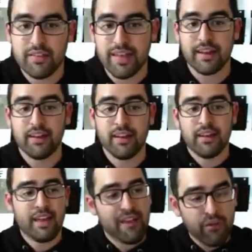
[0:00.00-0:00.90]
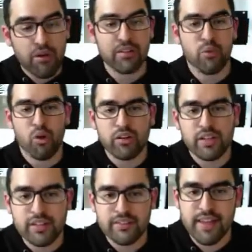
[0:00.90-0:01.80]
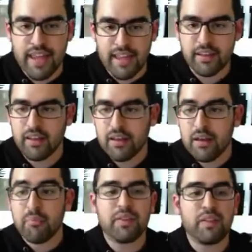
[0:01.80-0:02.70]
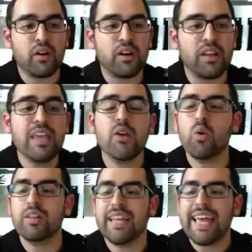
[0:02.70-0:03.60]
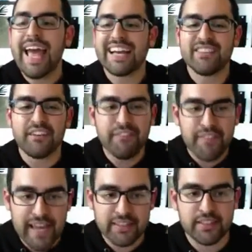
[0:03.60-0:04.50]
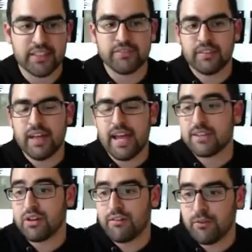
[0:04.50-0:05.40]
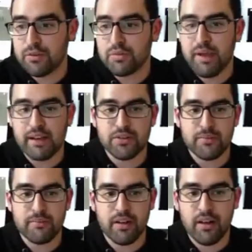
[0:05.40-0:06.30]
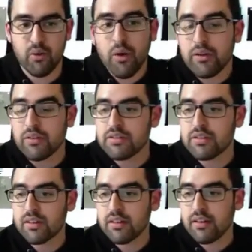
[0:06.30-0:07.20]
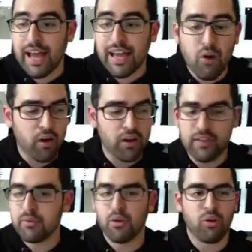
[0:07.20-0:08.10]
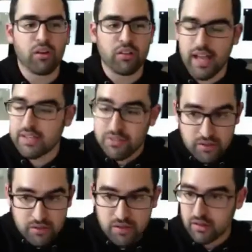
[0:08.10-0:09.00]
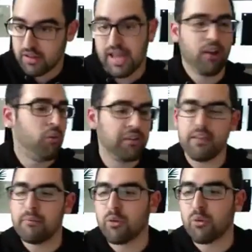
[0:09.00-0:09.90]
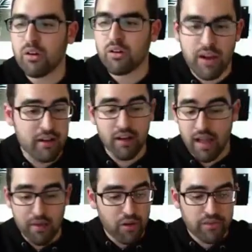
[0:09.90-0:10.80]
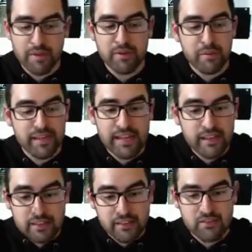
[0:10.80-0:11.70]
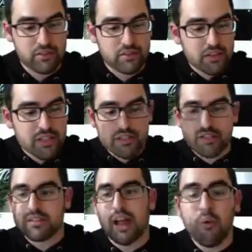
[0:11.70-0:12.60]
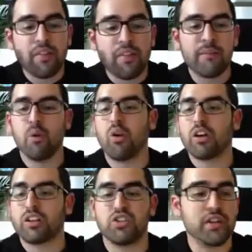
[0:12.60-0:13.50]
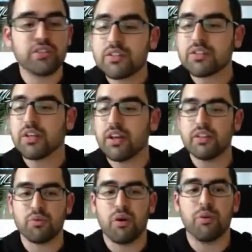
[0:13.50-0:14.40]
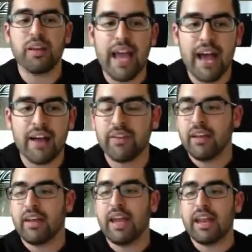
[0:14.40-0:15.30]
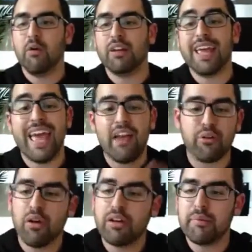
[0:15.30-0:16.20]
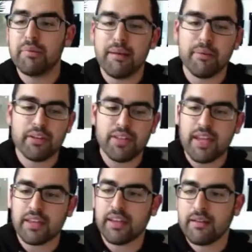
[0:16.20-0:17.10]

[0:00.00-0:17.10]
that everyone in the world can take, but they're equally as effective as our full spectrum oils? I don't want them to work lesser. I don't want them to work greater. I want them to work just as good as what we have, and I want everyone to be able to take it.